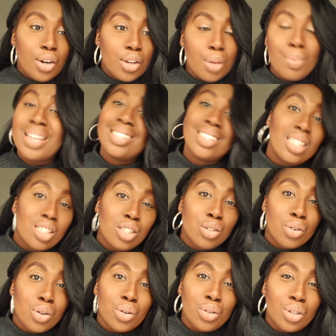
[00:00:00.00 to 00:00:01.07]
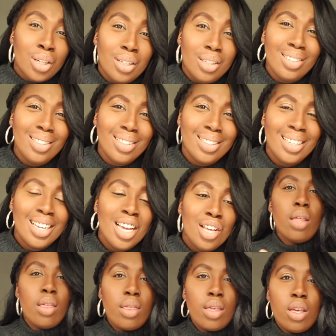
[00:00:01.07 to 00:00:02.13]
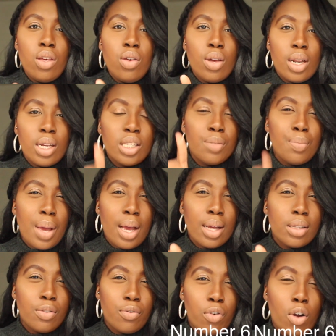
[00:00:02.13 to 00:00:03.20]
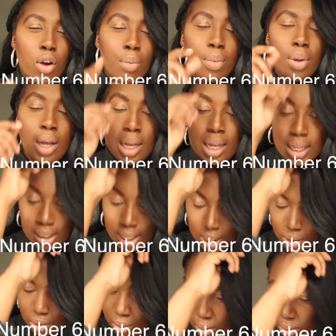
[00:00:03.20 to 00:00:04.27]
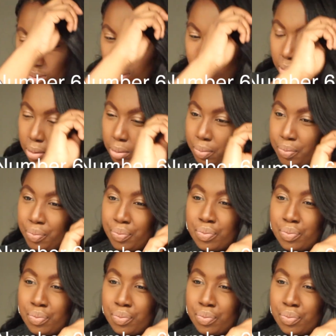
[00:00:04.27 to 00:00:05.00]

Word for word: you're basically screwed. Another thing you can expect from dental school